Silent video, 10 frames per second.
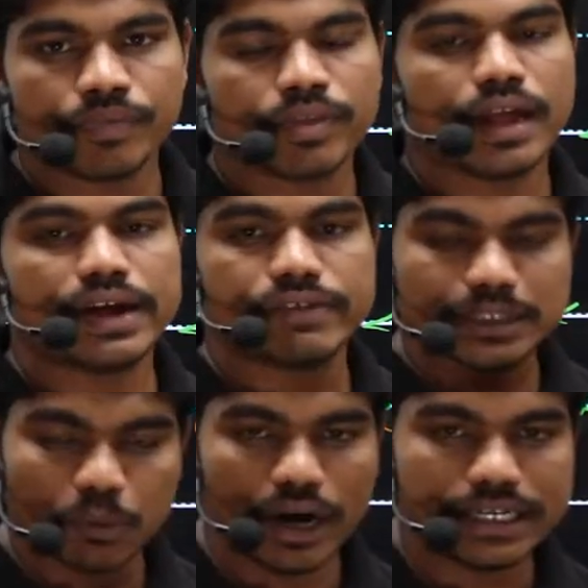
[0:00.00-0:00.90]
At which
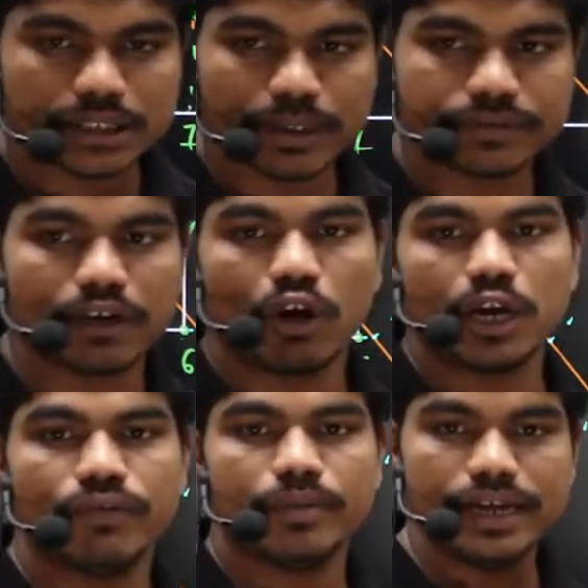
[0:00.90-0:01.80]
point specific volume
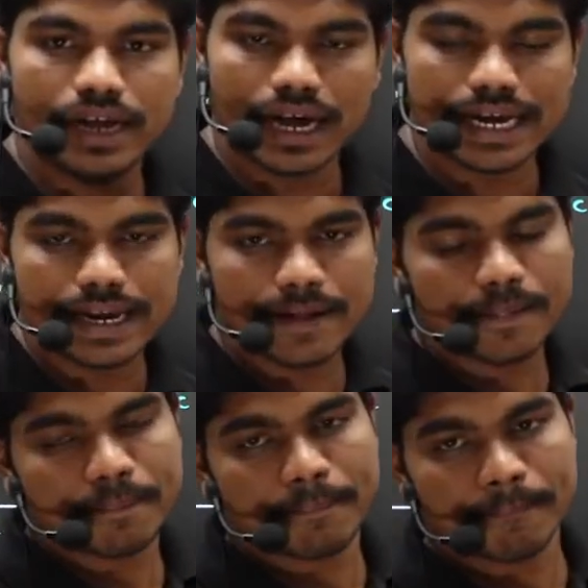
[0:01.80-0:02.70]
will be high?
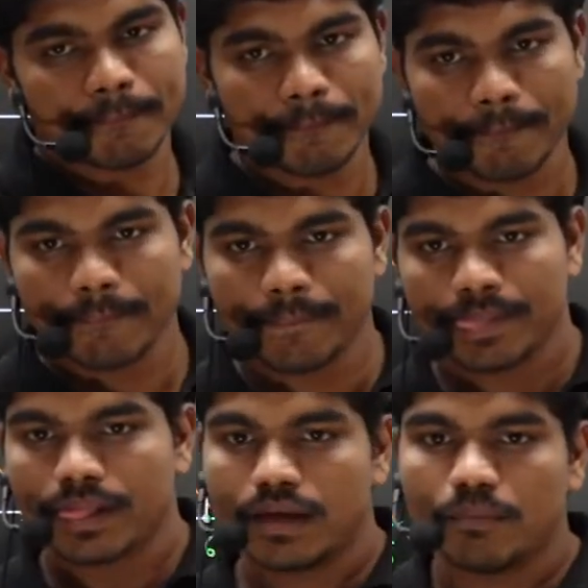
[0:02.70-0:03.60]

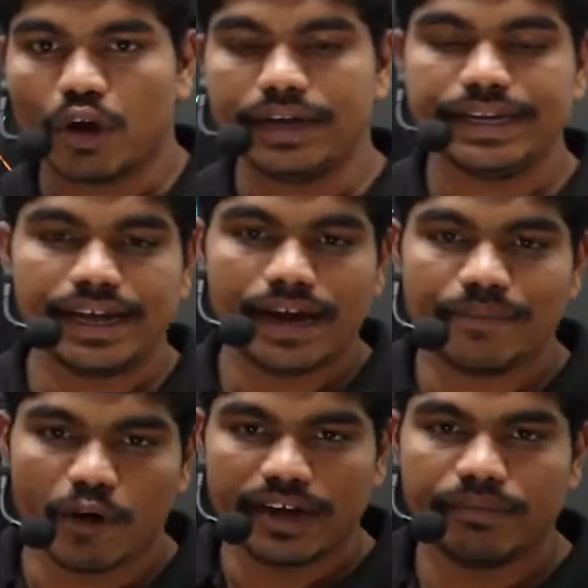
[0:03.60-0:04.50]
Point A and
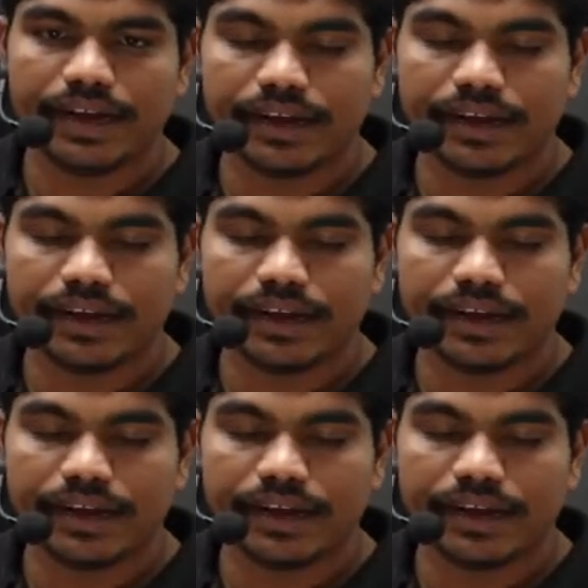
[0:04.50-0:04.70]
point B.